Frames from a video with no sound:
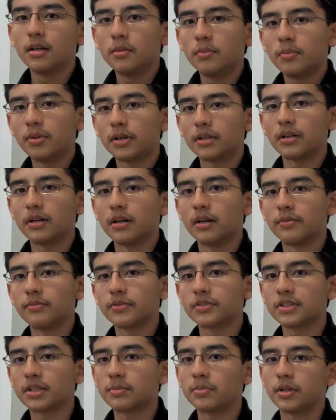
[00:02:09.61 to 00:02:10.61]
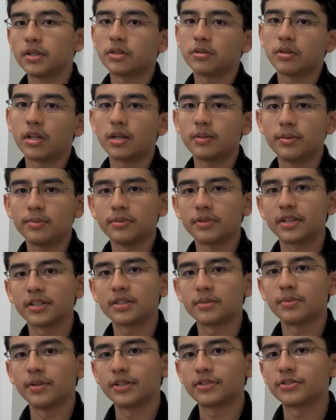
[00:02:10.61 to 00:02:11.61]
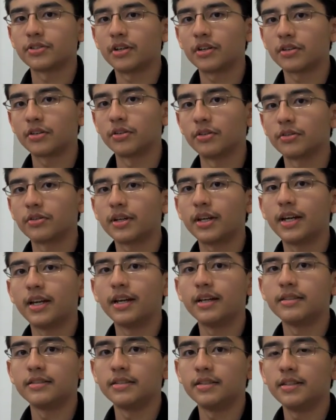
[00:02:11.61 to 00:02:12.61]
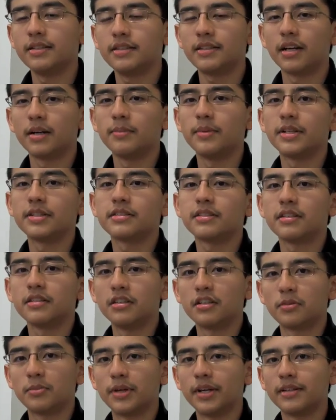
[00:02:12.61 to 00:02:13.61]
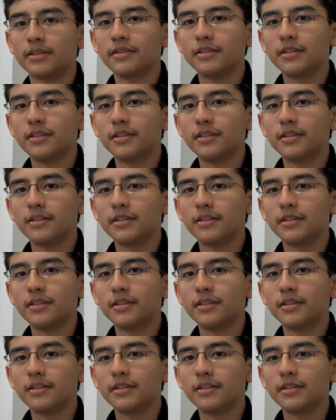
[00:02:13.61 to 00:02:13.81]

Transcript: But for example, I know a lot of people like to play soccer, and in India I met a young man